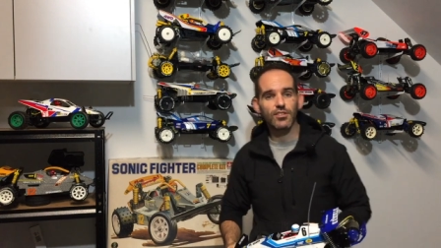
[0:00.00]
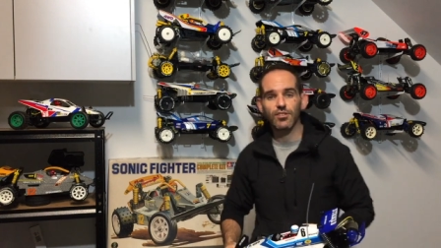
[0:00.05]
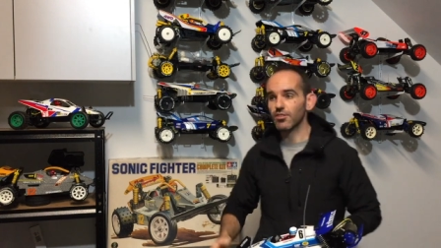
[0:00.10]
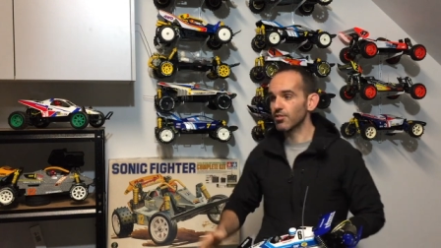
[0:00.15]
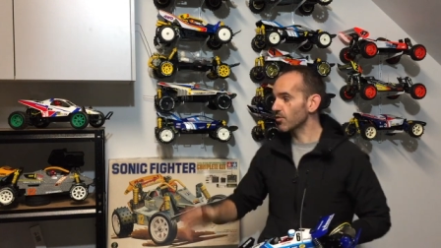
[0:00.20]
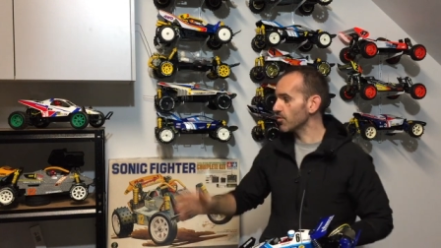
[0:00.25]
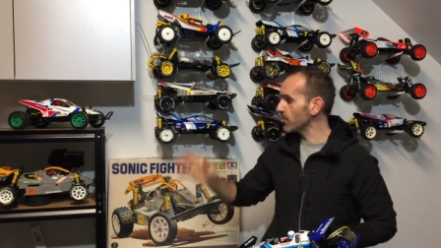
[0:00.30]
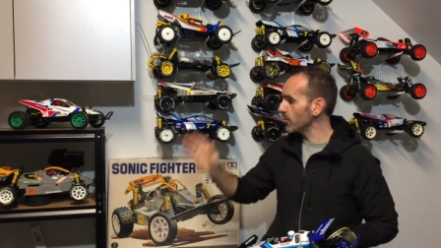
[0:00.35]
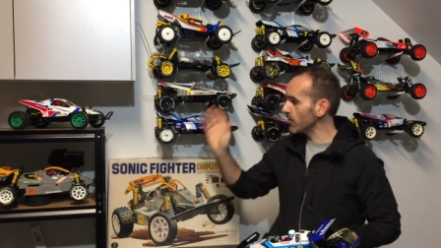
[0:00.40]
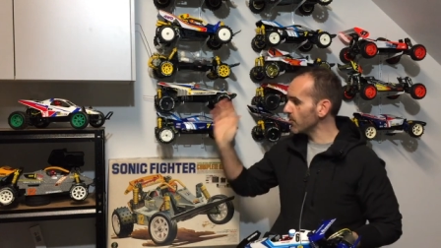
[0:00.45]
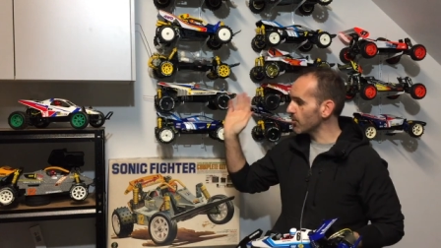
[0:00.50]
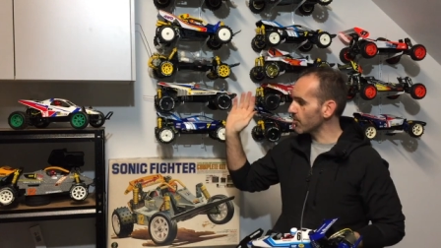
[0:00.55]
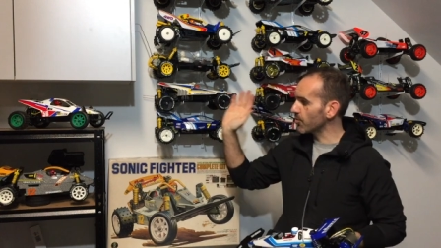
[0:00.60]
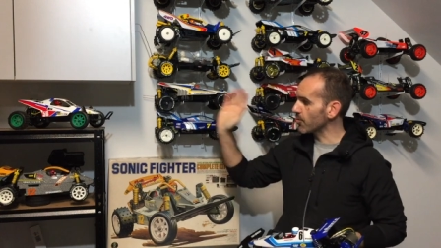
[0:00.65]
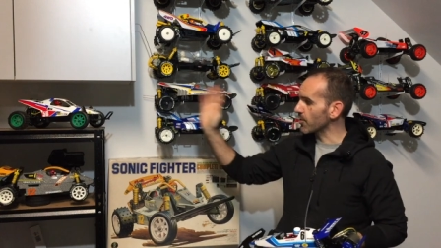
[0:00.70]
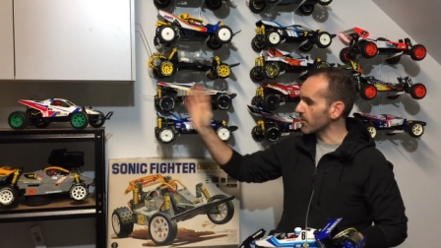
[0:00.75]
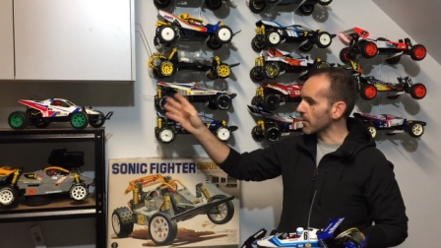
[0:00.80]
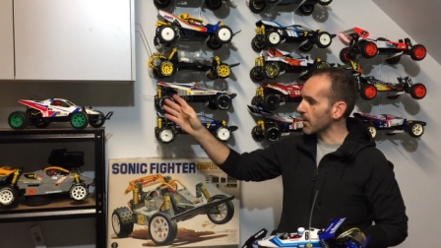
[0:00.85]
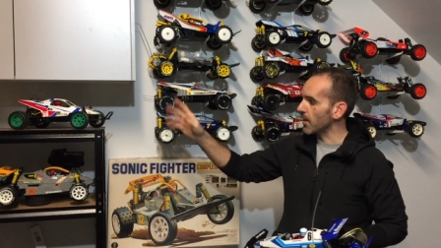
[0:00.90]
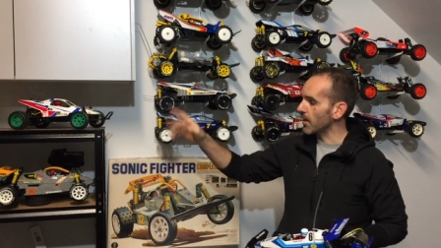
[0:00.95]
I've got a few
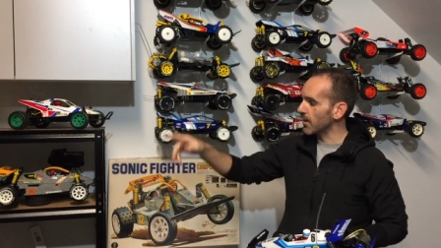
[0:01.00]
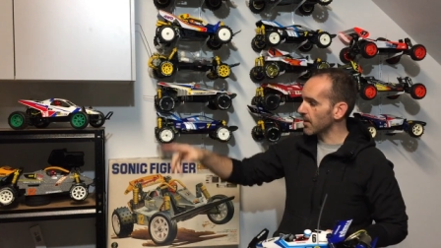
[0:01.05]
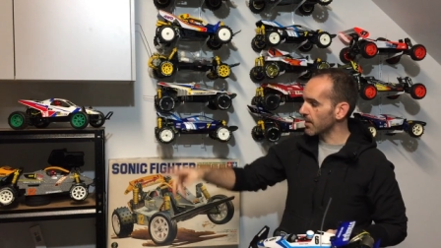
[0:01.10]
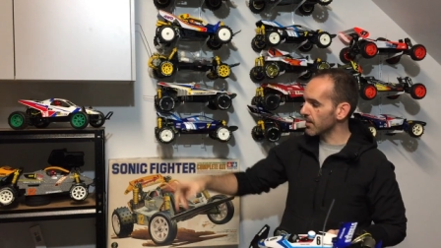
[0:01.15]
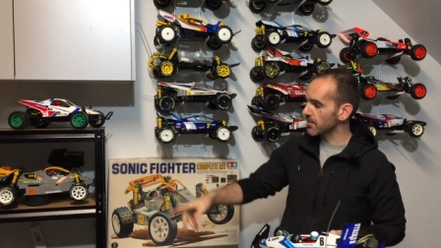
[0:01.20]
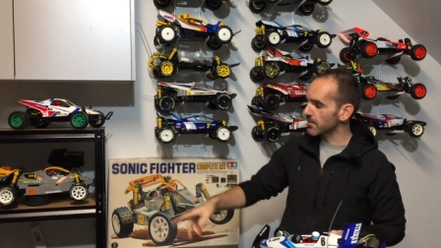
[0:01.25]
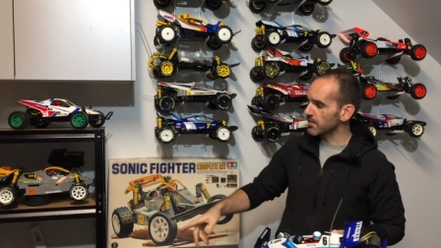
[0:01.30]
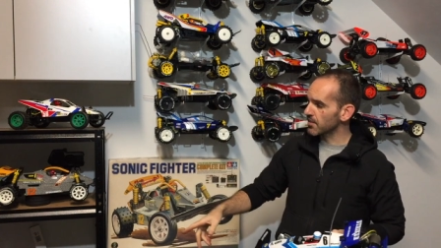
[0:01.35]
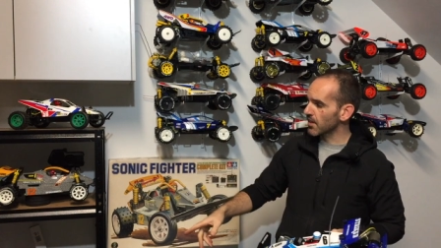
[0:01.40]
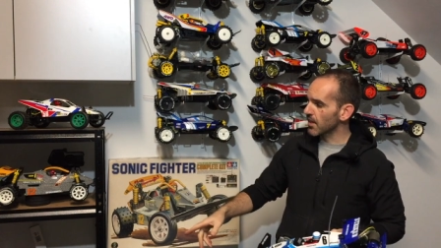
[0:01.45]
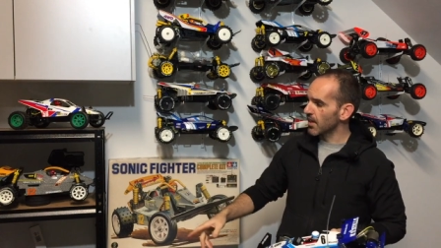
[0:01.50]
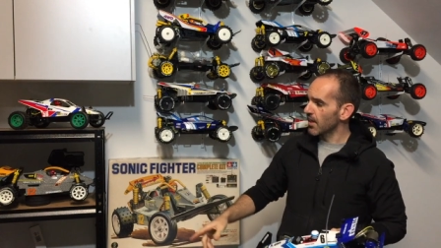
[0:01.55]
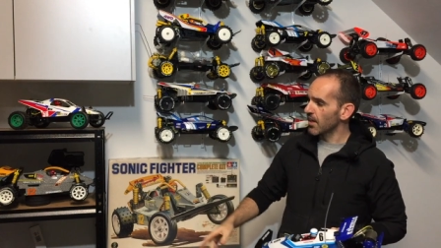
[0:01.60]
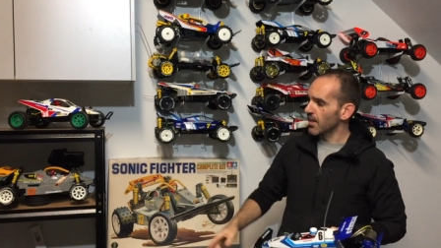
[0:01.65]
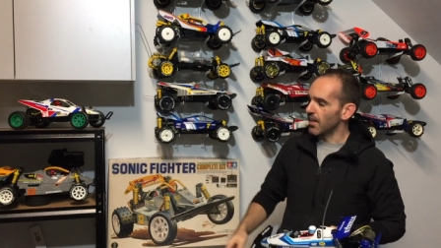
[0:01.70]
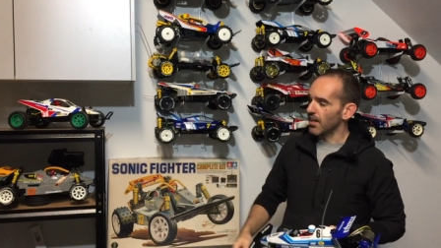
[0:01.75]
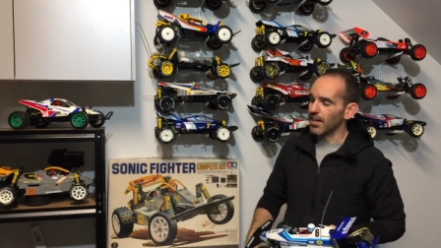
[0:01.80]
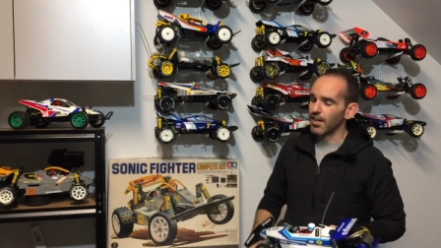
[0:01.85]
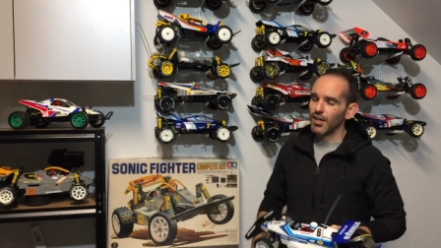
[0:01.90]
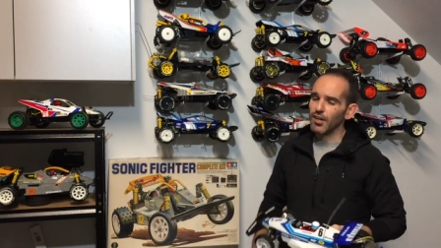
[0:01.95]
different cars
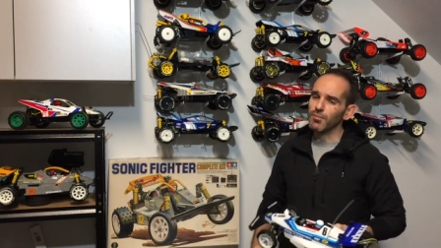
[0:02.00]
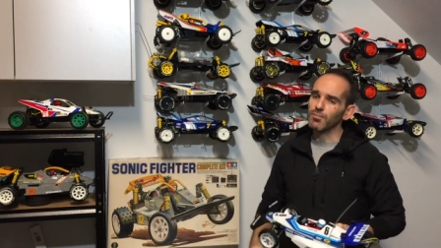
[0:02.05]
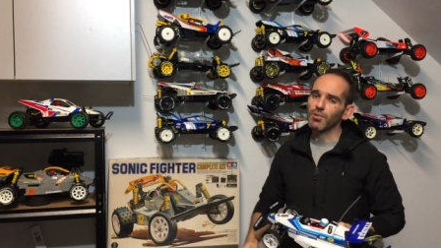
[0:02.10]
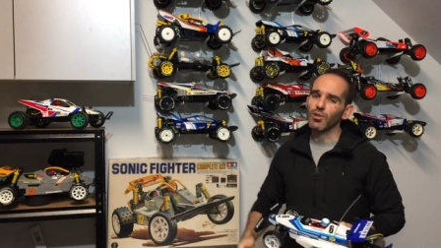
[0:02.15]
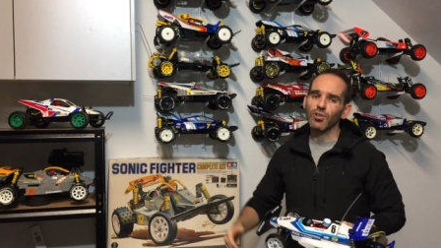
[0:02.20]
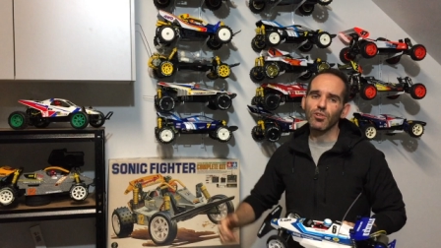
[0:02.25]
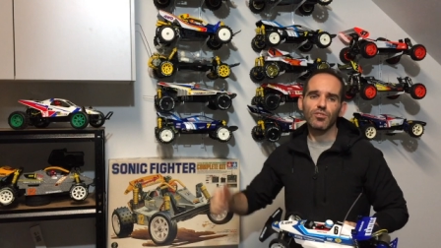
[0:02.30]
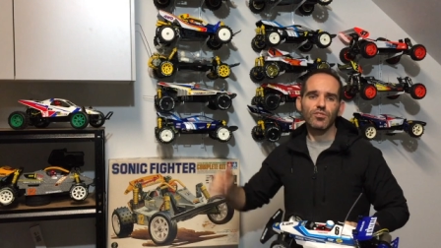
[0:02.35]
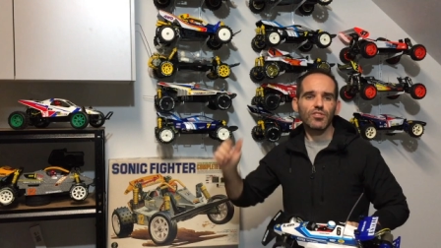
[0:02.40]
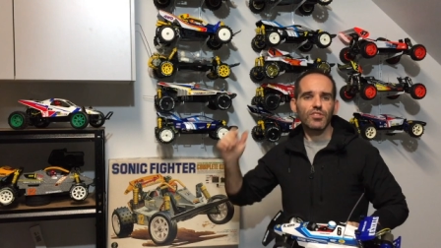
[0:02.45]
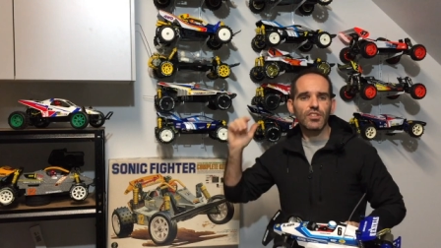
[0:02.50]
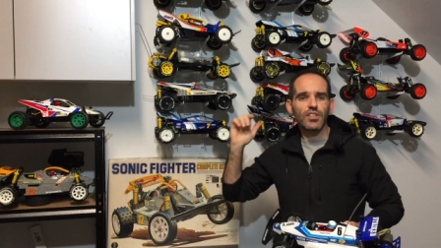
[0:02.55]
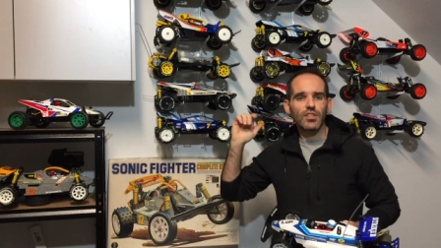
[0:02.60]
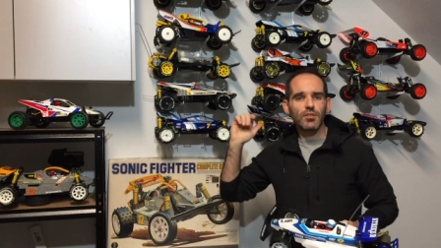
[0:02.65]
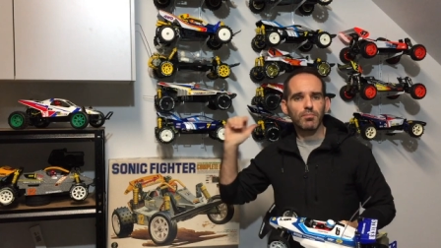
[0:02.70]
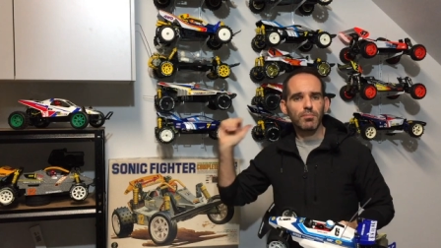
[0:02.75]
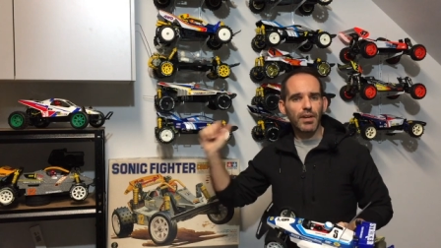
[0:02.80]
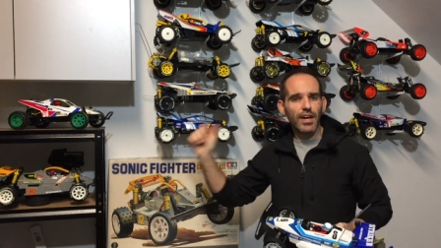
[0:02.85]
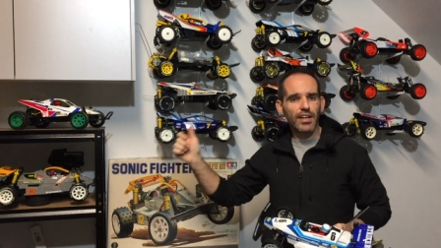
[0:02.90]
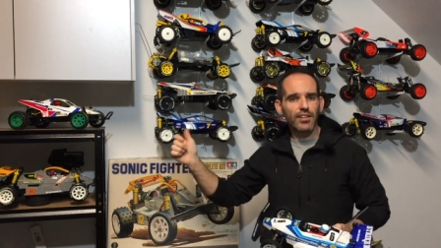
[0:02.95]
um, on
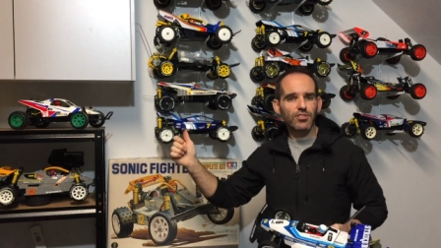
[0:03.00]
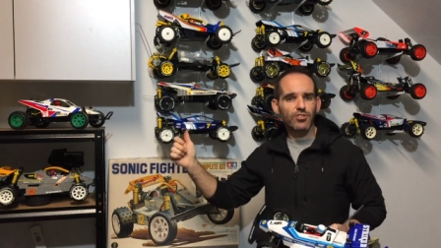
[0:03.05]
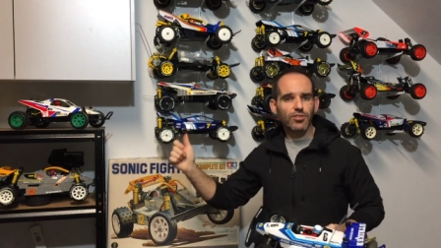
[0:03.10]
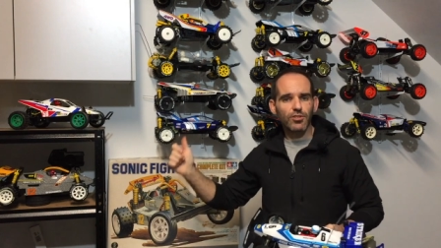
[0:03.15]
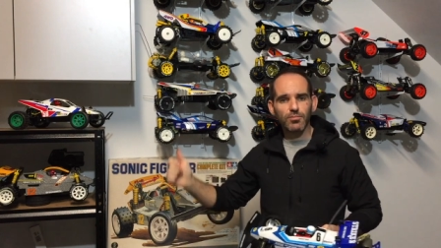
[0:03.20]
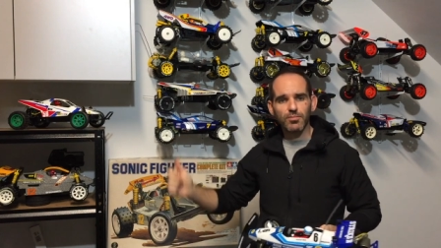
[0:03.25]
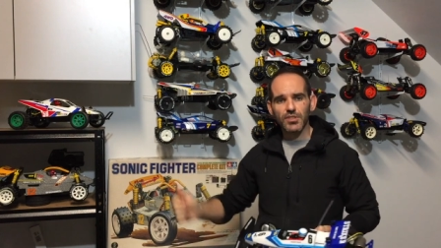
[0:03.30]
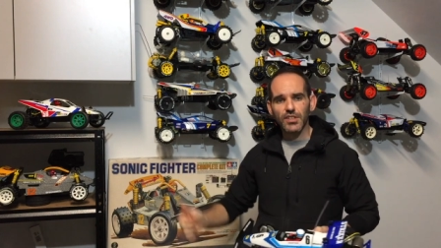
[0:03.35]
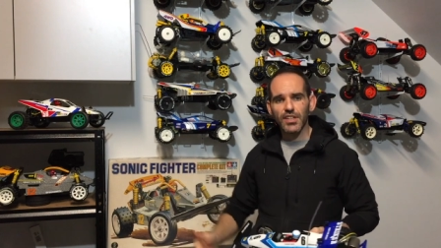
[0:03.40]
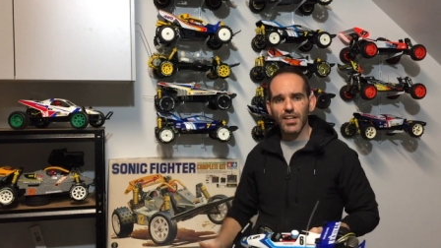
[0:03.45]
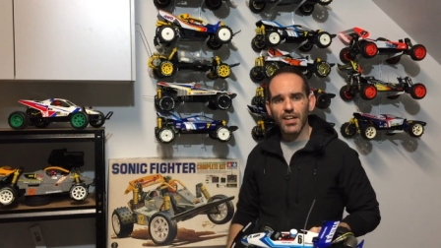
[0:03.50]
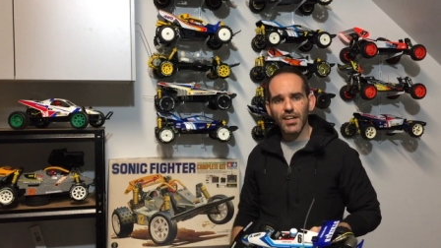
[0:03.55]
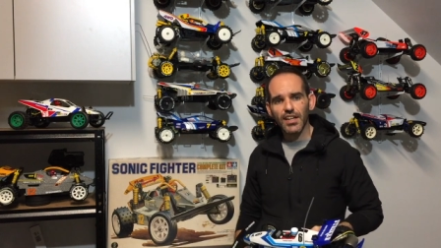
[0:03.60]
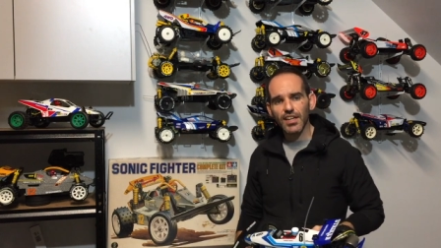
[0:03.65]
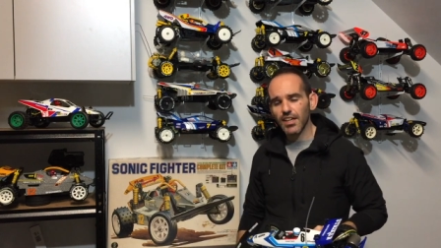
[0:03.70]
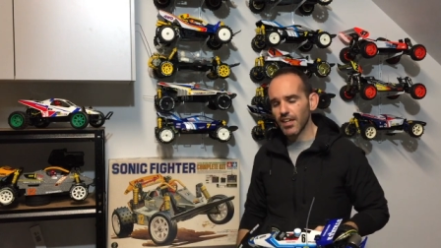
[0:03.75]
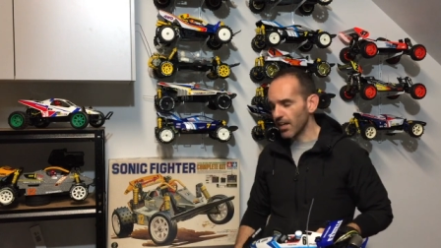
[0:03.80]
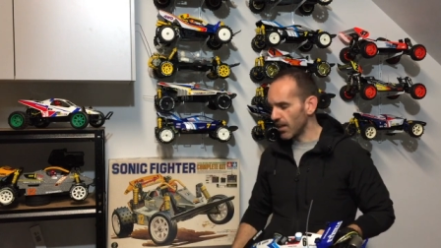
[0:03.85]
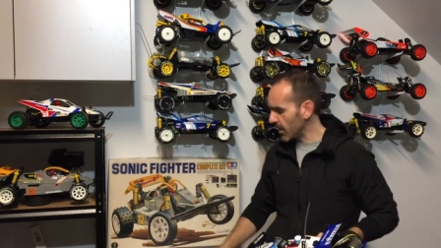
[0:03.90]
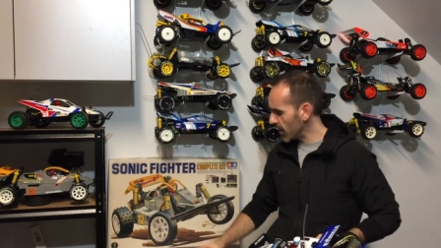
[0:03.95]
the backdrop
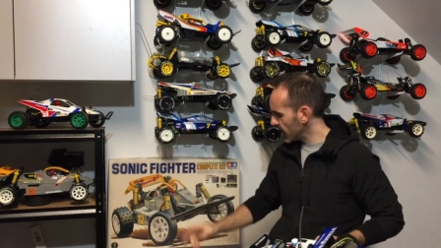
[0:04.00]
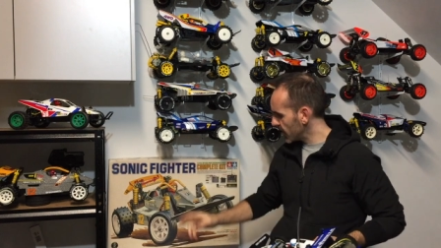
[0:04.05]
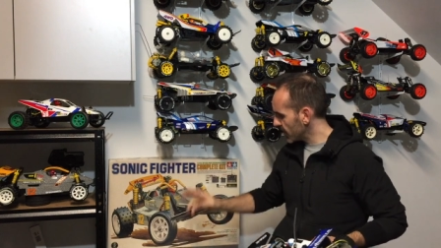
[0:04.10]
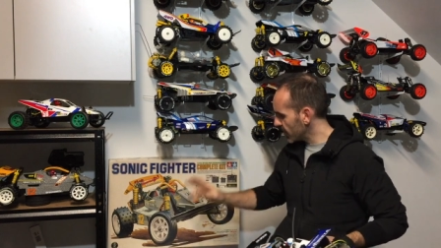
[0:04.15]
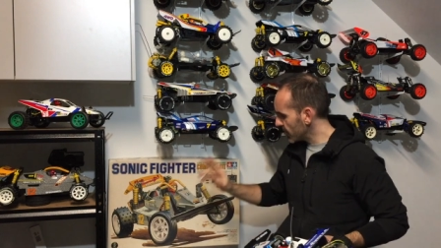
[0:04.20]
today,